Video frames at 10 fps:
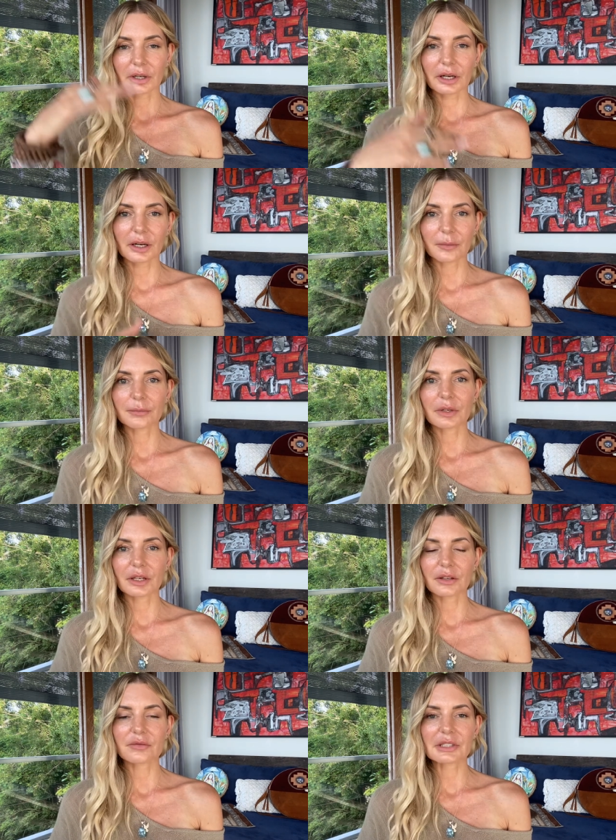um,
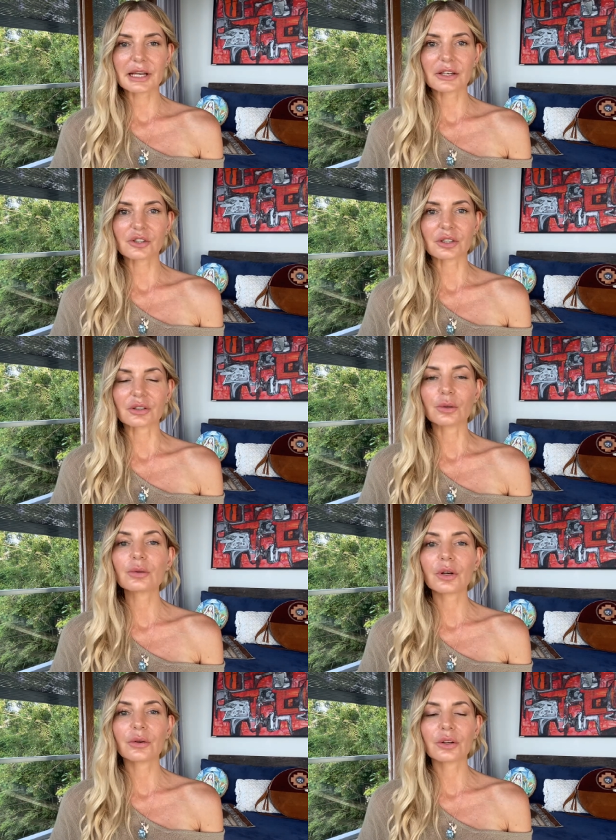invitation, you'll
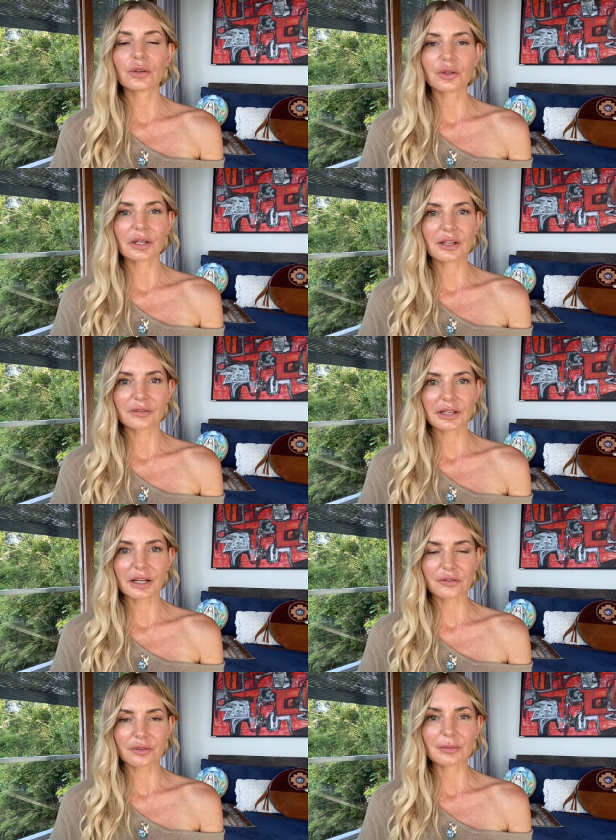know that you can never
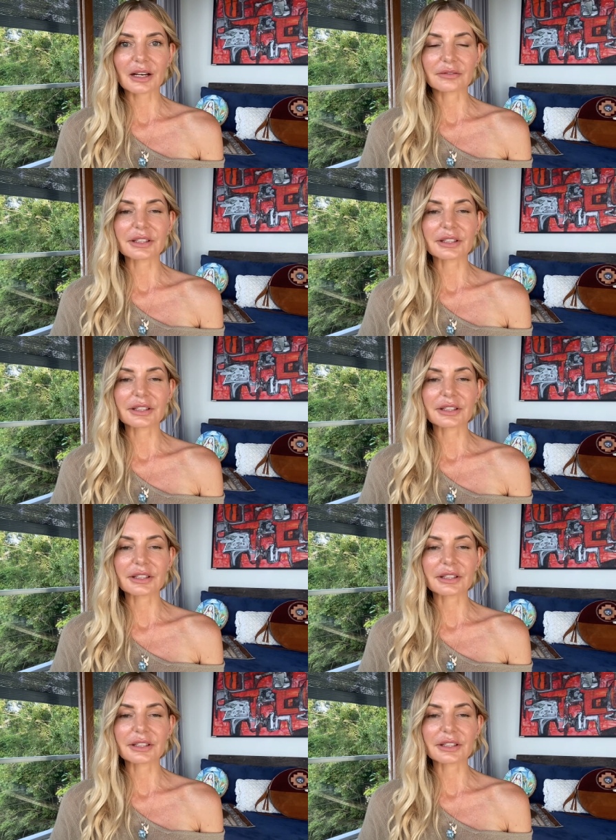cut from love.